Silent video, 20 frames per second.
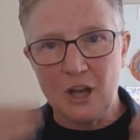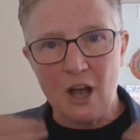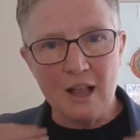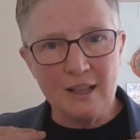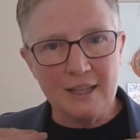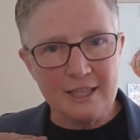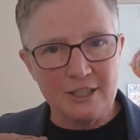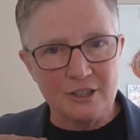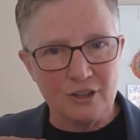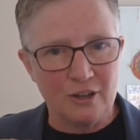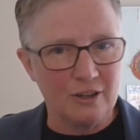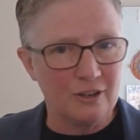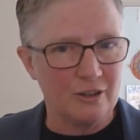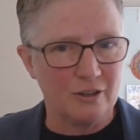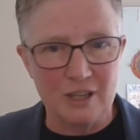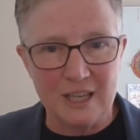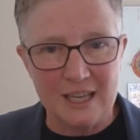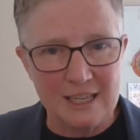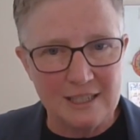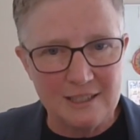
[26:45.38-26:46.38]
all
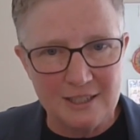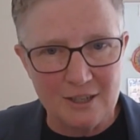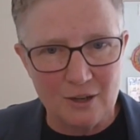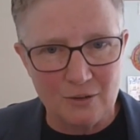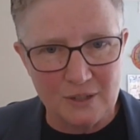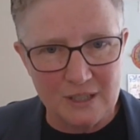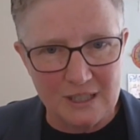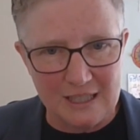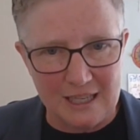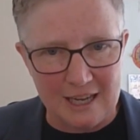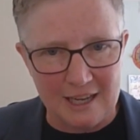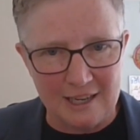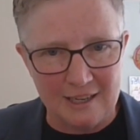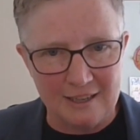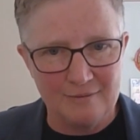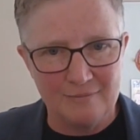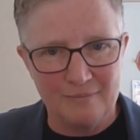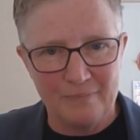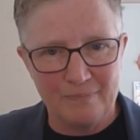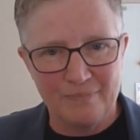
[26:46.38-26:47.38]
internal, kids don't see it.
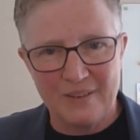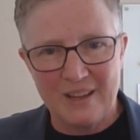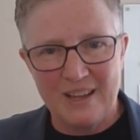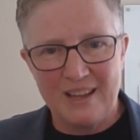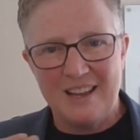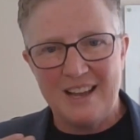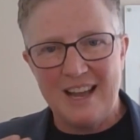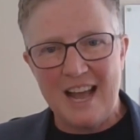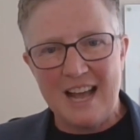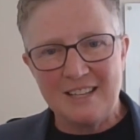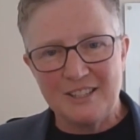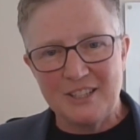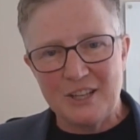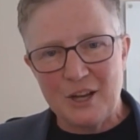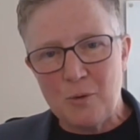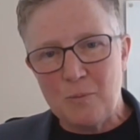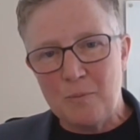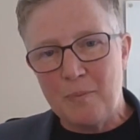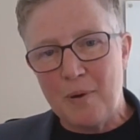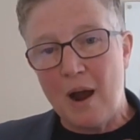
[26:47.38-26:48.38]
And
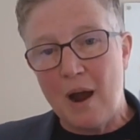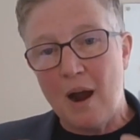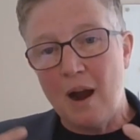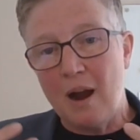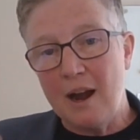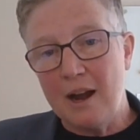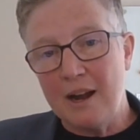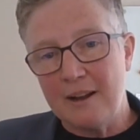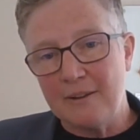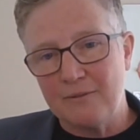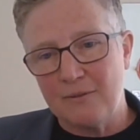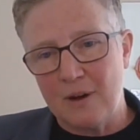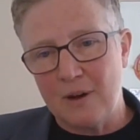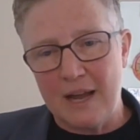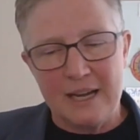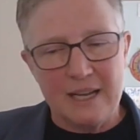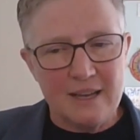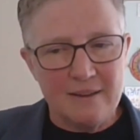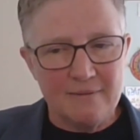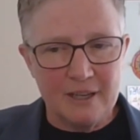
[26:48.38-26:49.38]
so part of
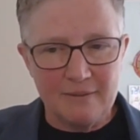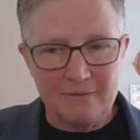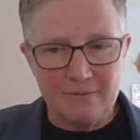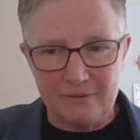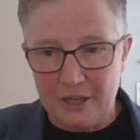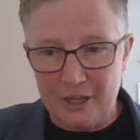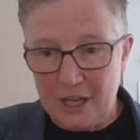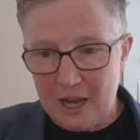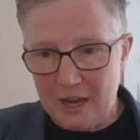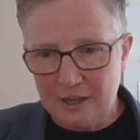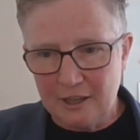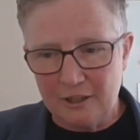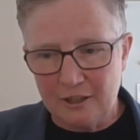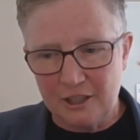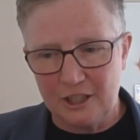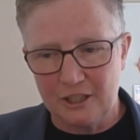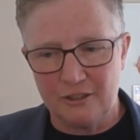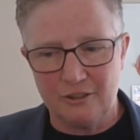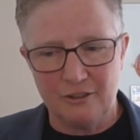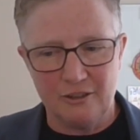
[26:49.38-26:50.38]
what, even for
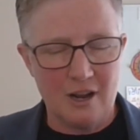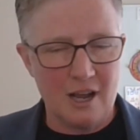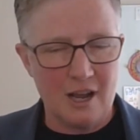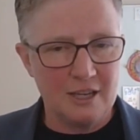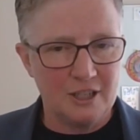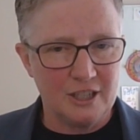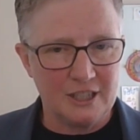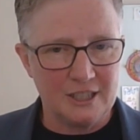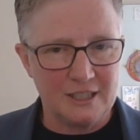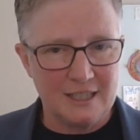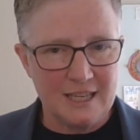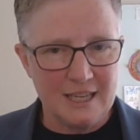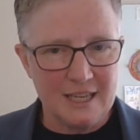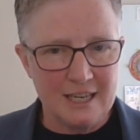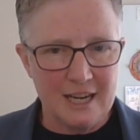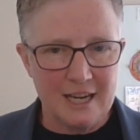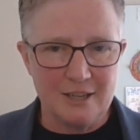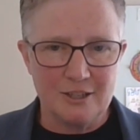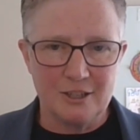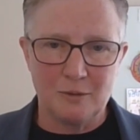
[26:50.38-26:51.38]
younger children, not just
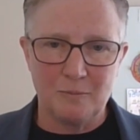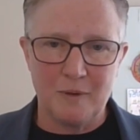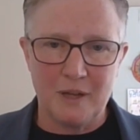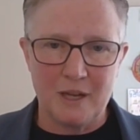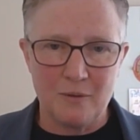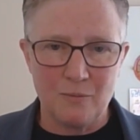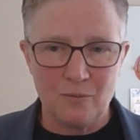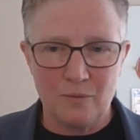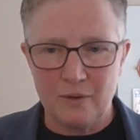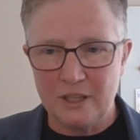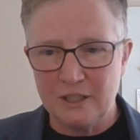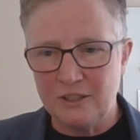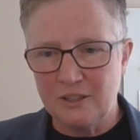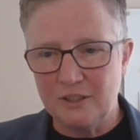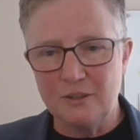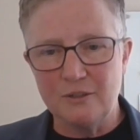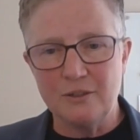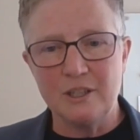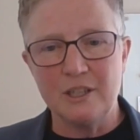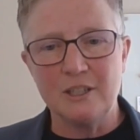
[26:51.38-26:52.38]
teenagers, but as
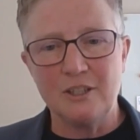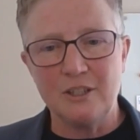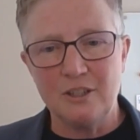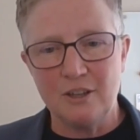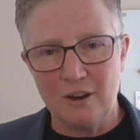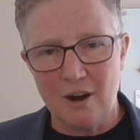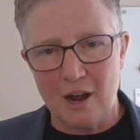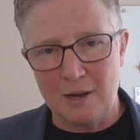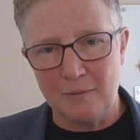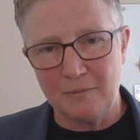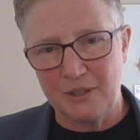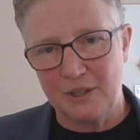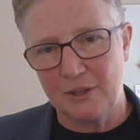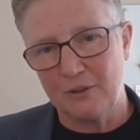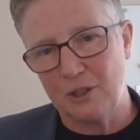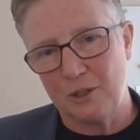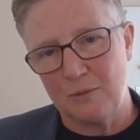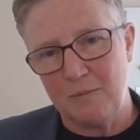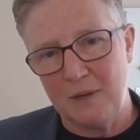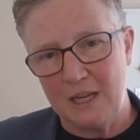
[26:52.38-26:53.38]
soon as you're on
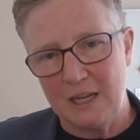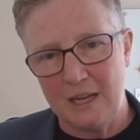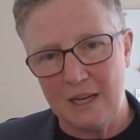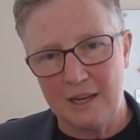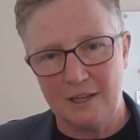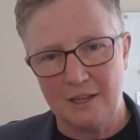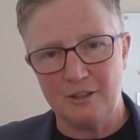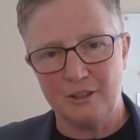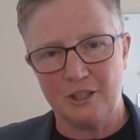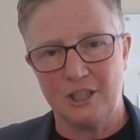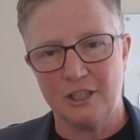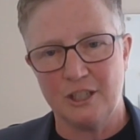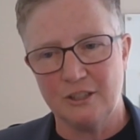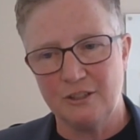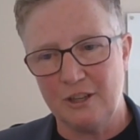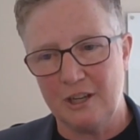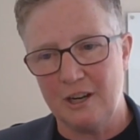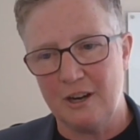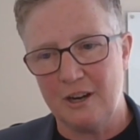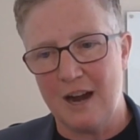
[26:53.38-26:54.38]
social media and your
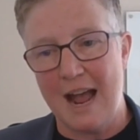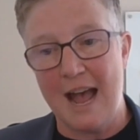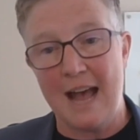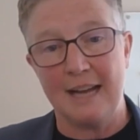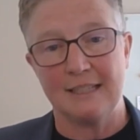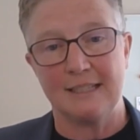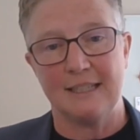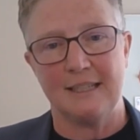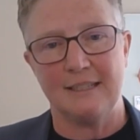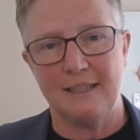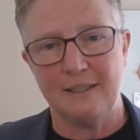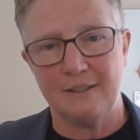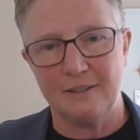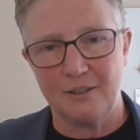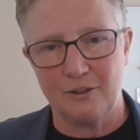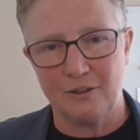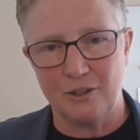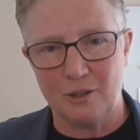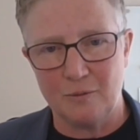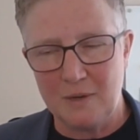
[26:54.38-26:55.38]
children are accessing
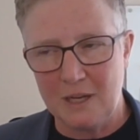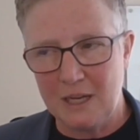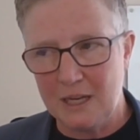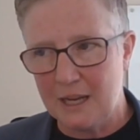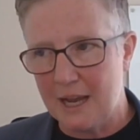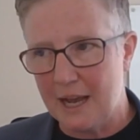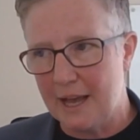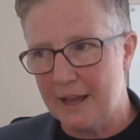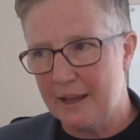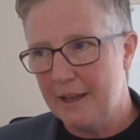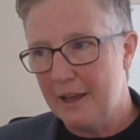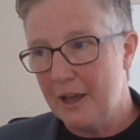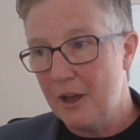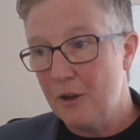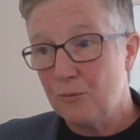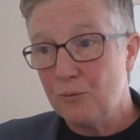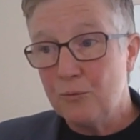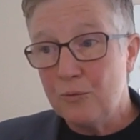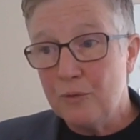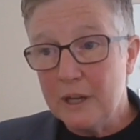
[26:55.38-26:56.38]
social media,
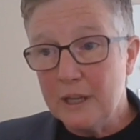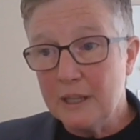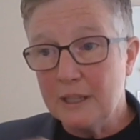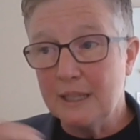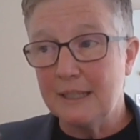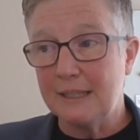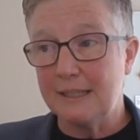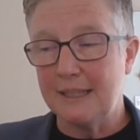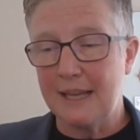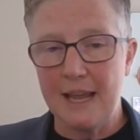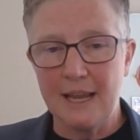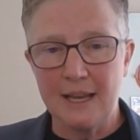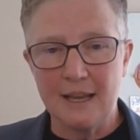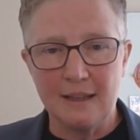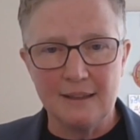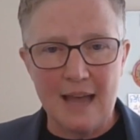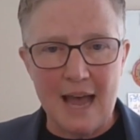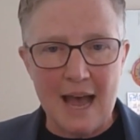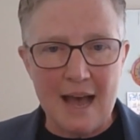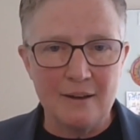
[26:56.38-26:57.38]
really saying
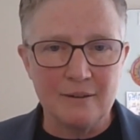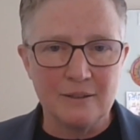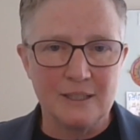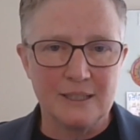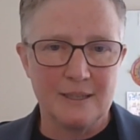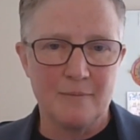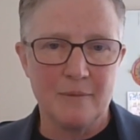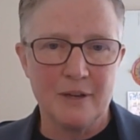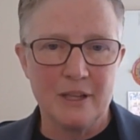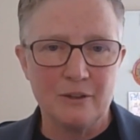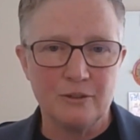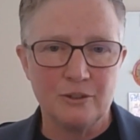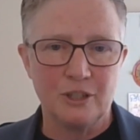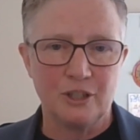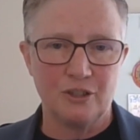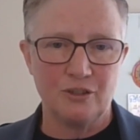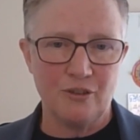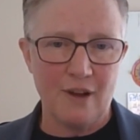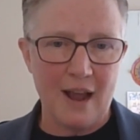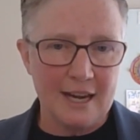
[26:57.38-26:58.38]
aloud some of
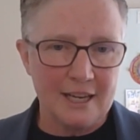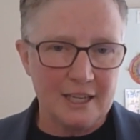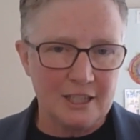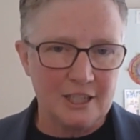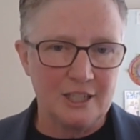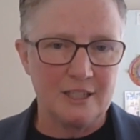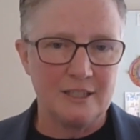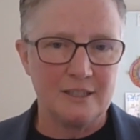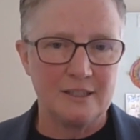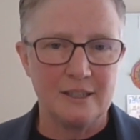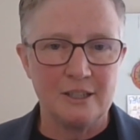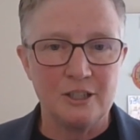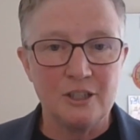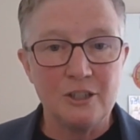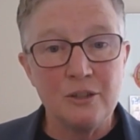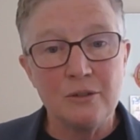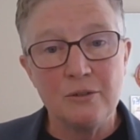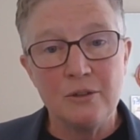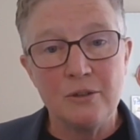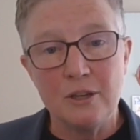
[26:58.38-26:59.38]
those strategies
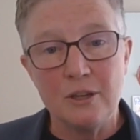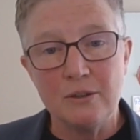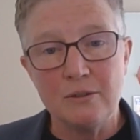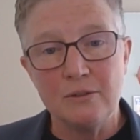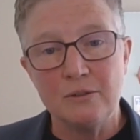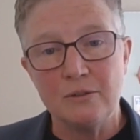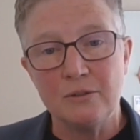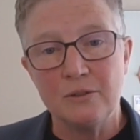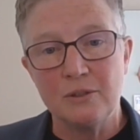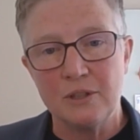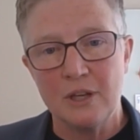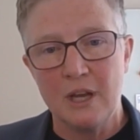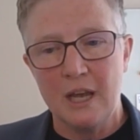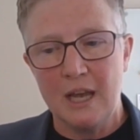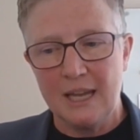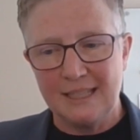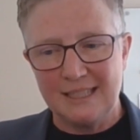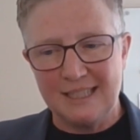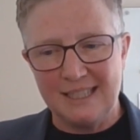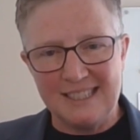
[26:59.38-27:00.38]
that you use
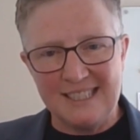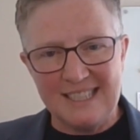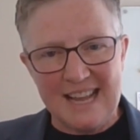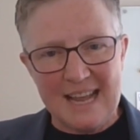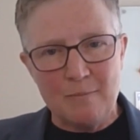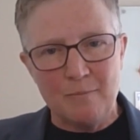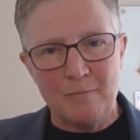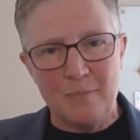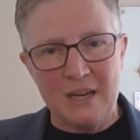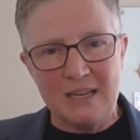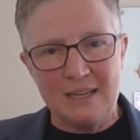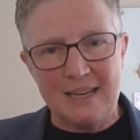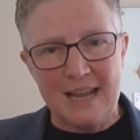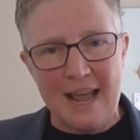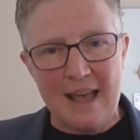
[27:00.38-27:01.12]
to dampen